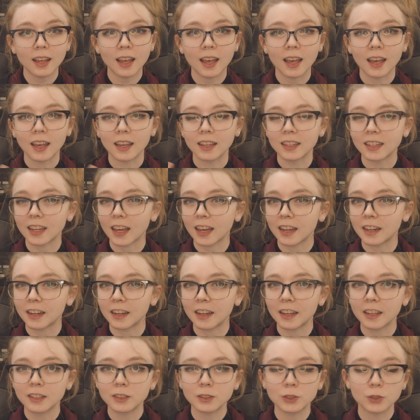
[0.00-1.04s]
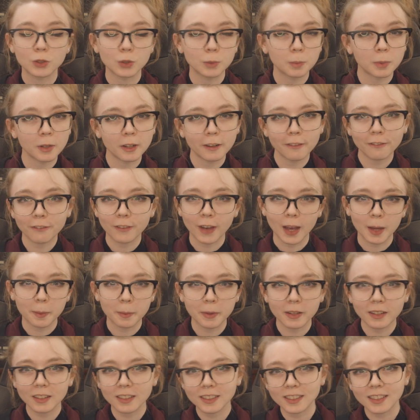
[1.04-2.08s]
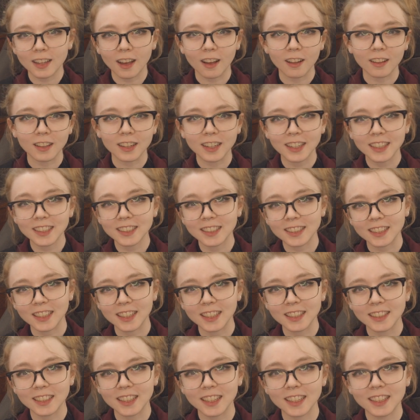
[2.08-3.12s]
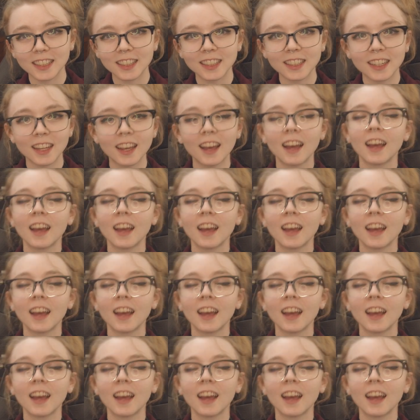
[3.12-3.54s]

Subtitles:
and had a super fabulous holiday season.